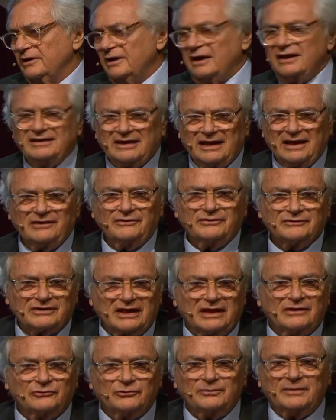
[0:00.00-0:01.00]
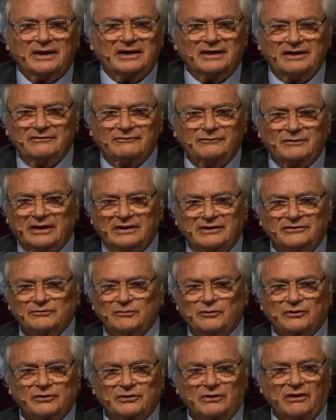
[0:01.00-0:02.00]
And then you tend to believe what is
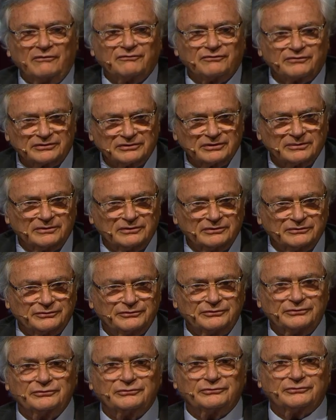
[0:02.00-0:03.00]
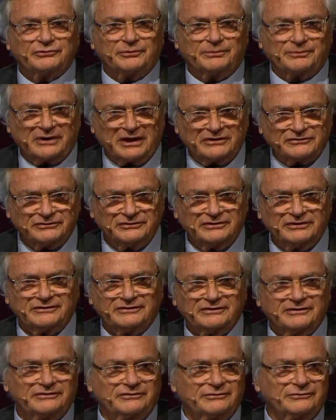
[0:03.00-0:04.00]
more comfortable to you, to your
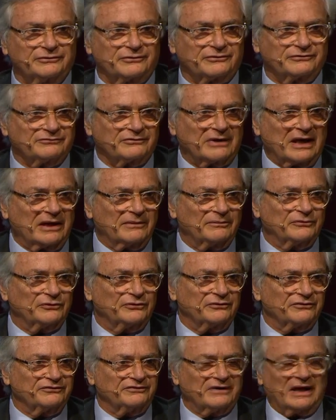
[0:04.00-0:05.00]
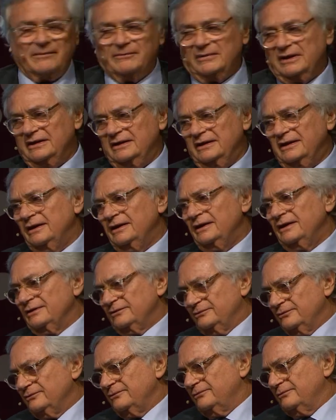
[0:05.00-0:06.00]
prejudices, to your tribe, to your family,
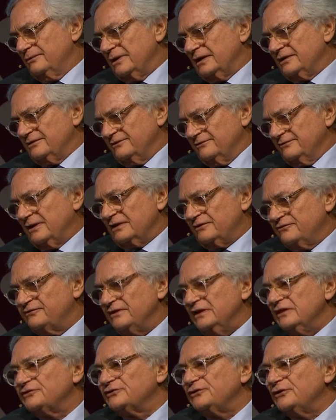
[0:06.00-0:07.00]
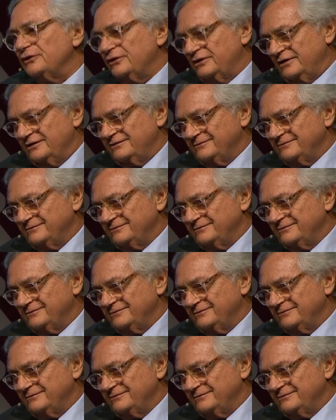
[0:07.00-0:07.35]
to what, it, what feels good,